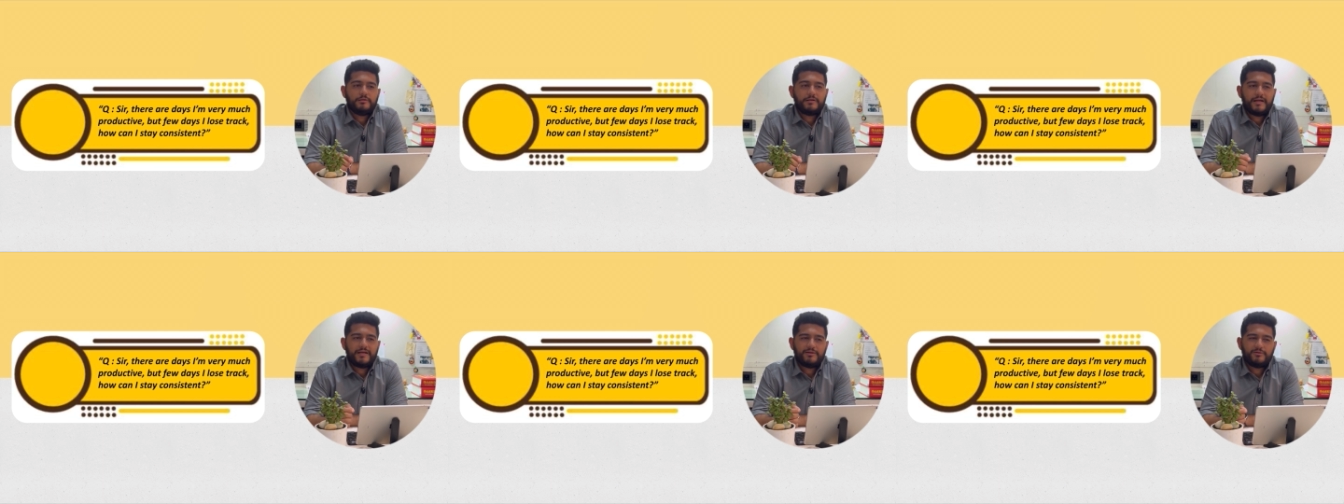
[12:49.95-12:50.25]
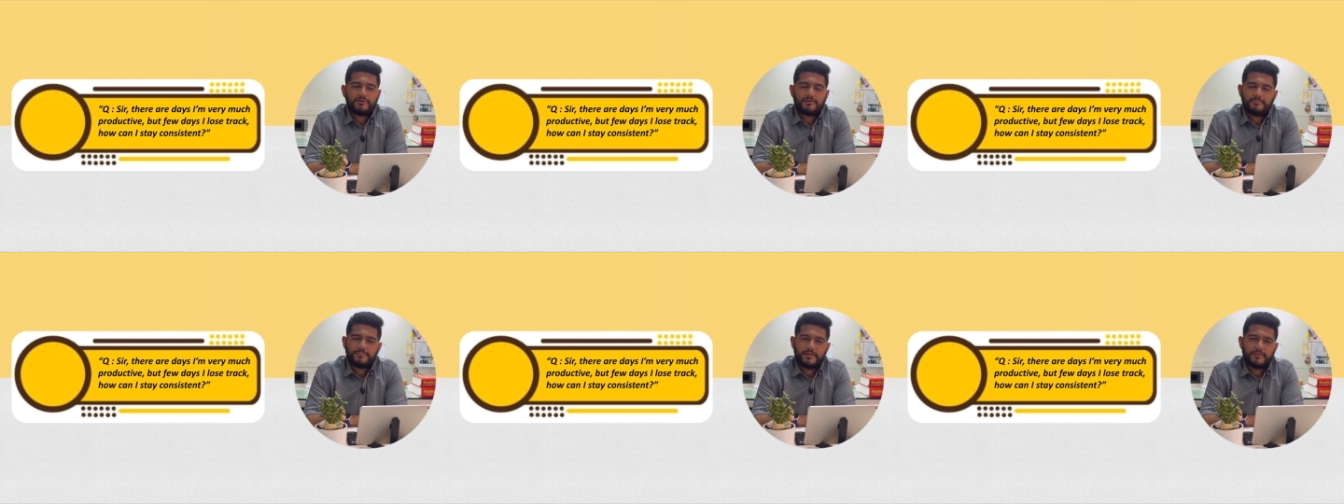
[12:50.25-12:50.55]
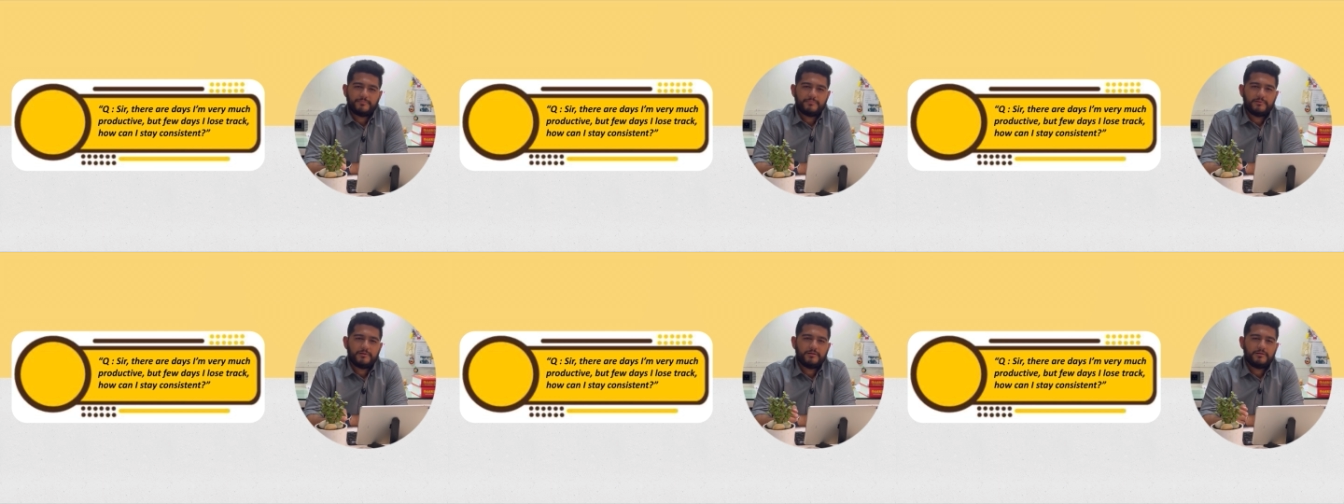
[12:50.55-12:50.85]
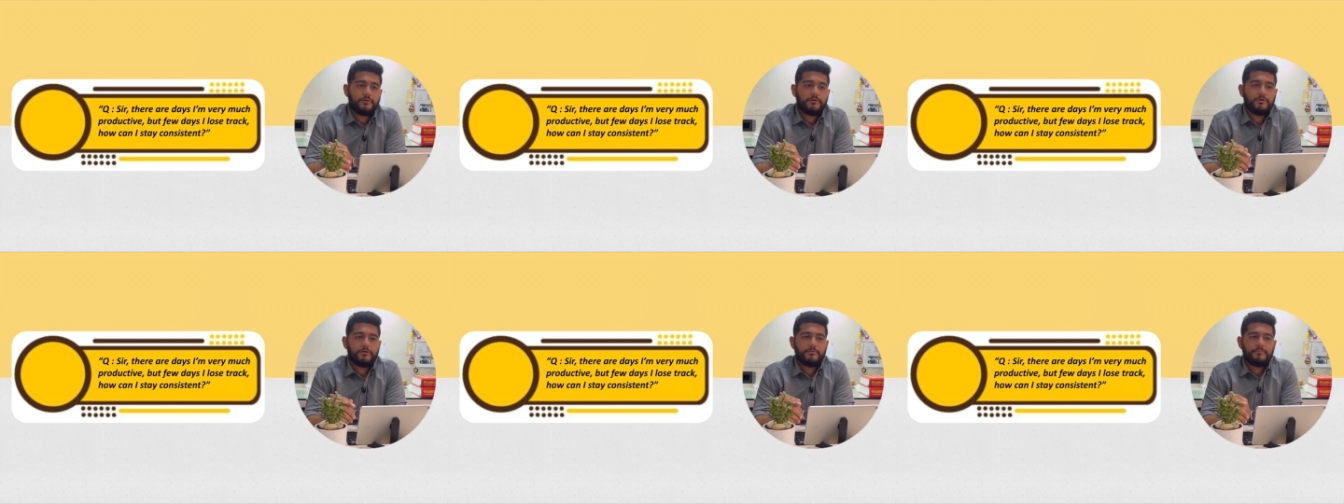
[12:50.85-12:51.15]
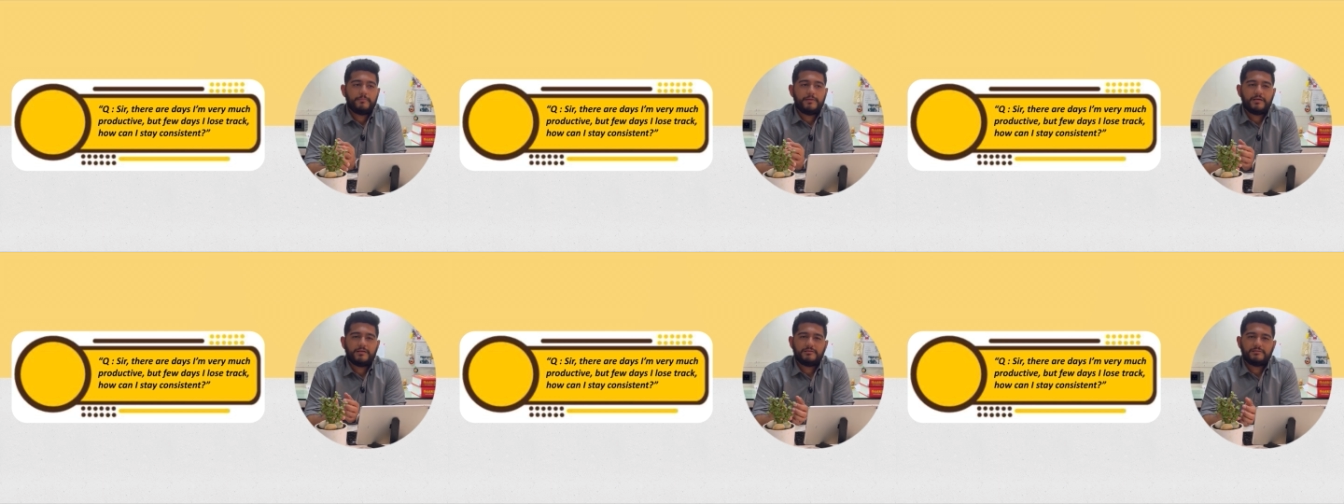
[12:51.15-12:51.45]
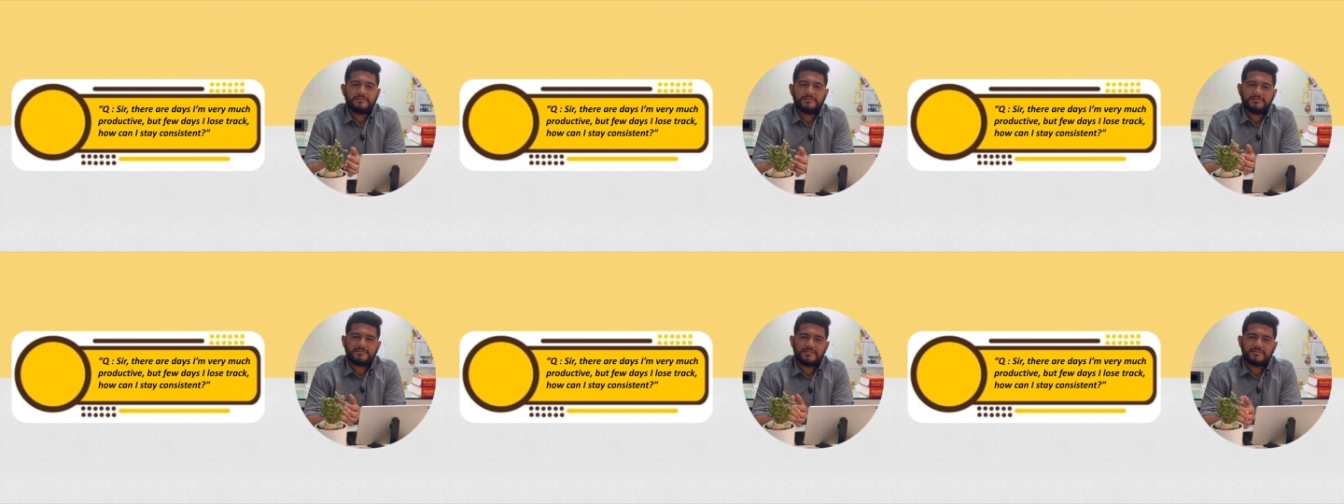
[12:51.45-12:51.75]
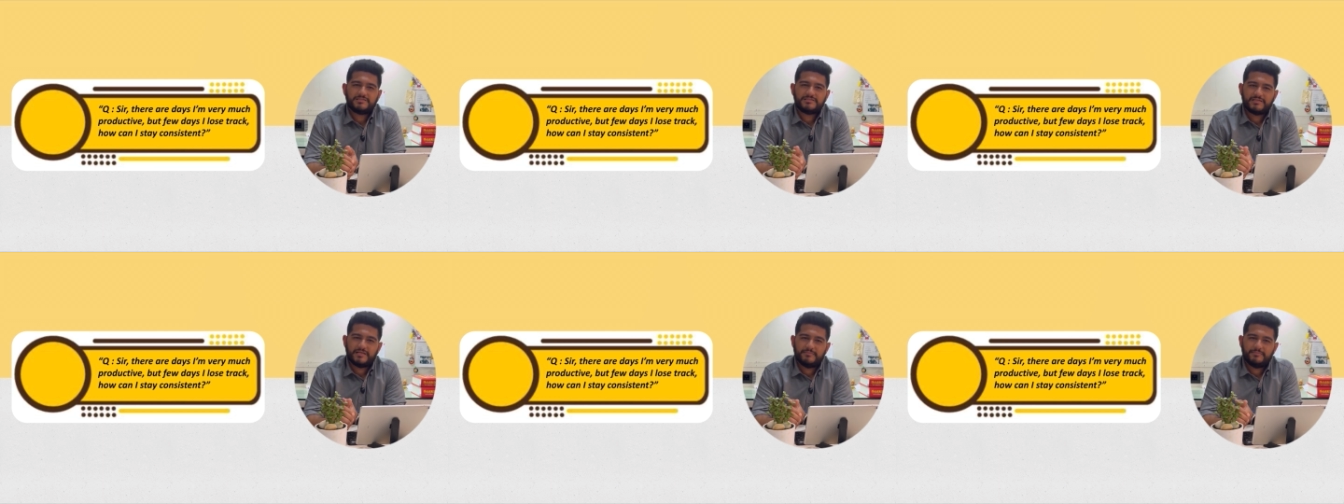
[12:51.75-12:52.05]
write on a paper or not make
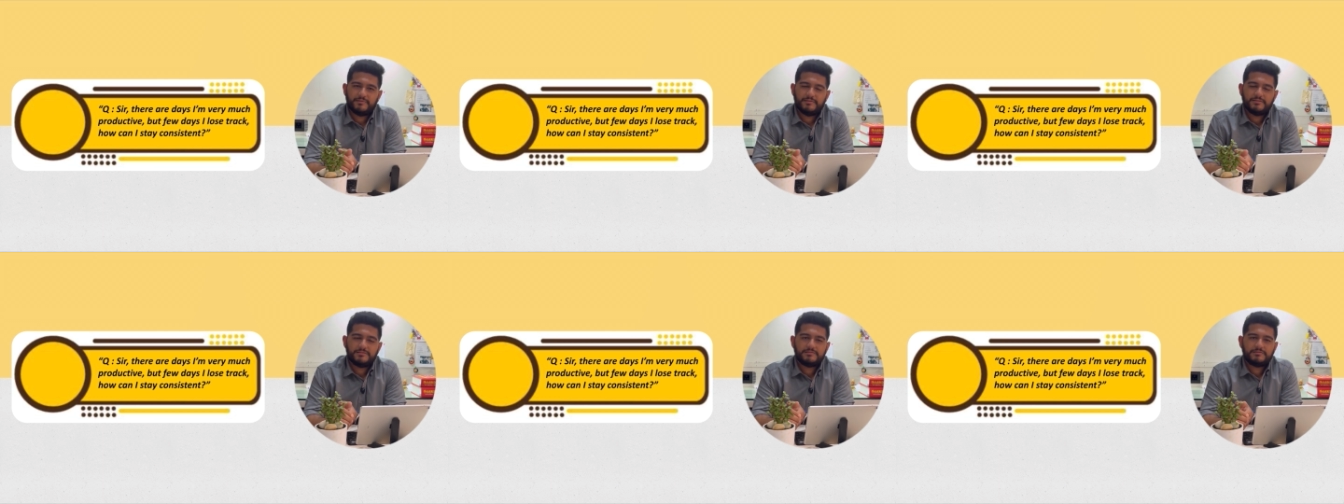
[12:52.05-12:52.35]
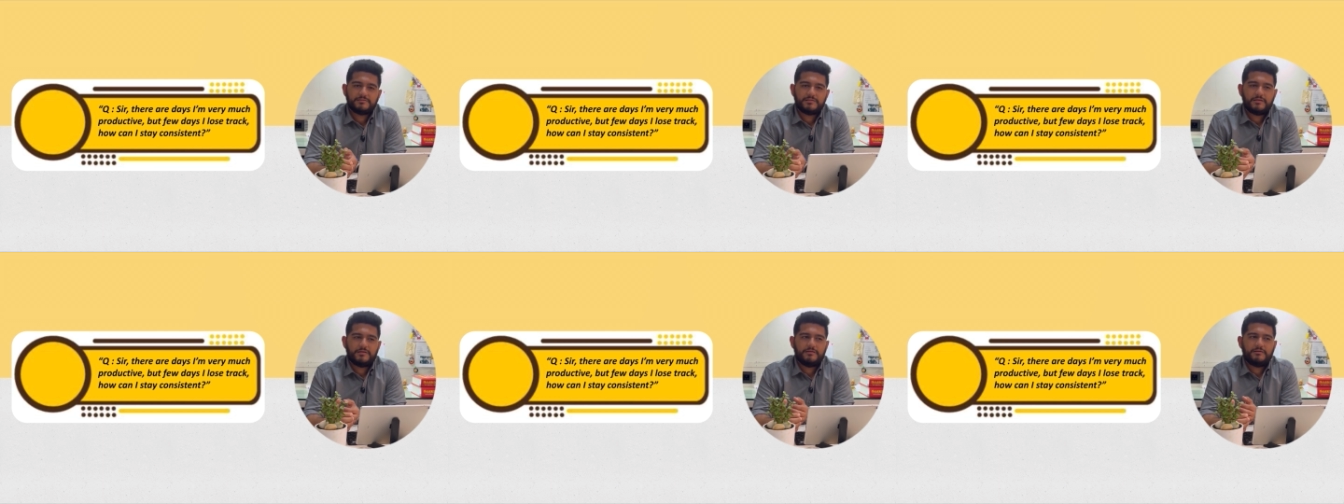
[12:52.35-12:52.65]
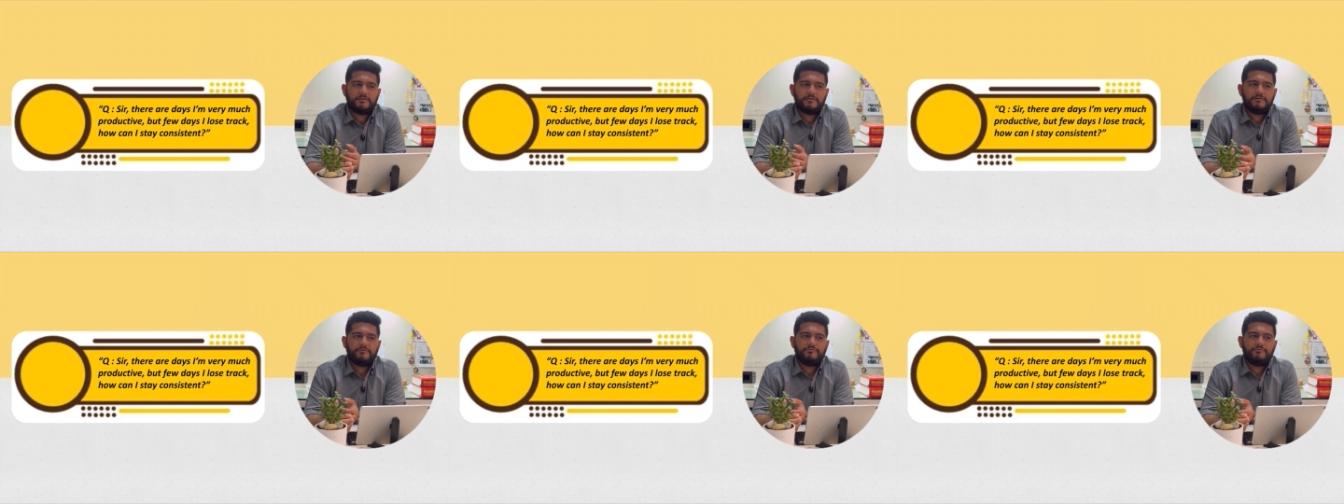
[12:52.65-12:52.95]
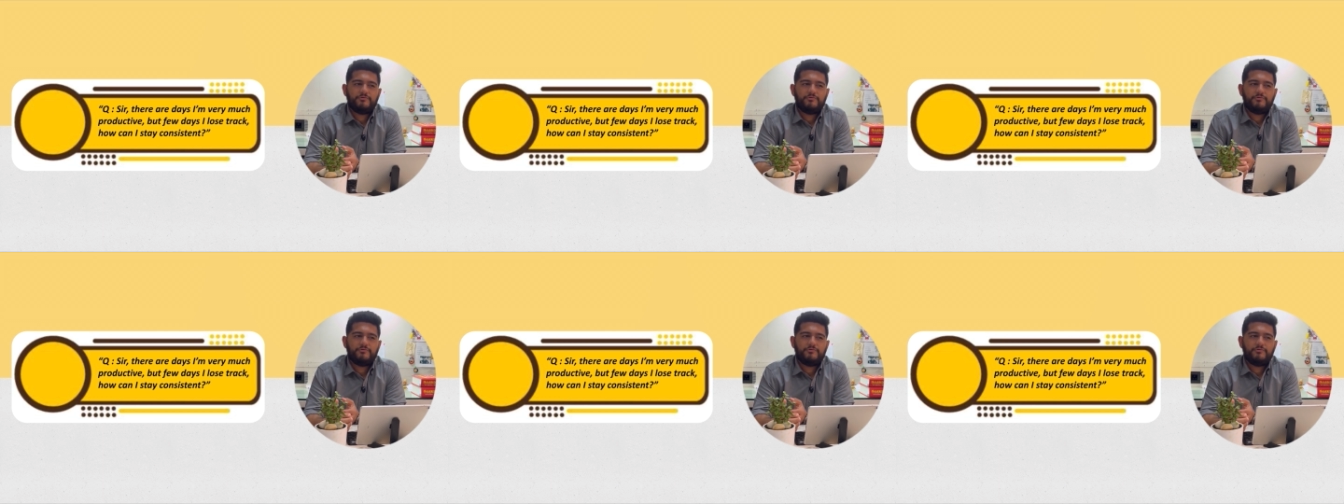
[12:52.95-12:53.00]
such tables, and